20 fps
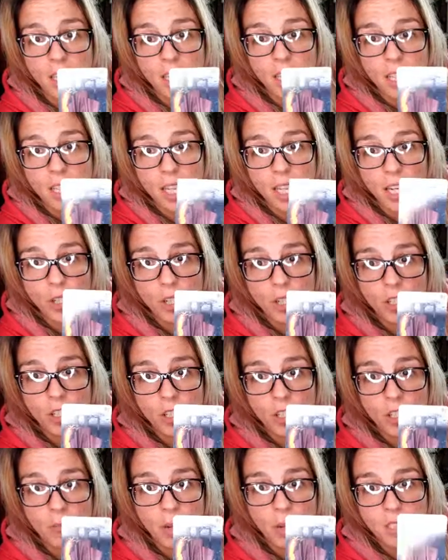that could have
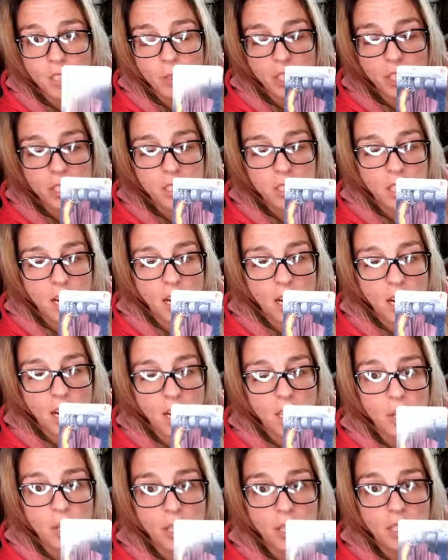possibly started,
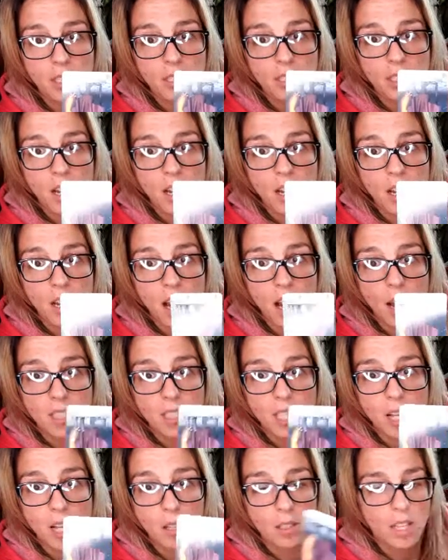but it's stopped and it's
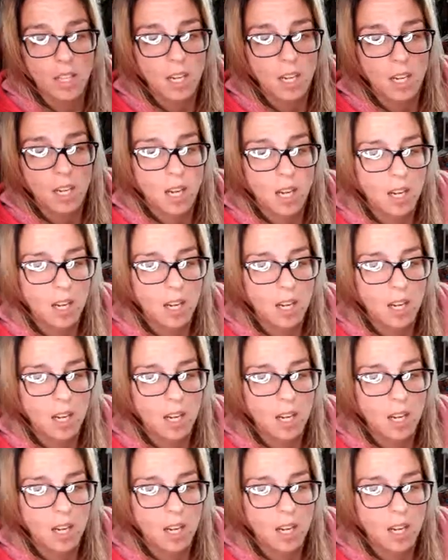held up.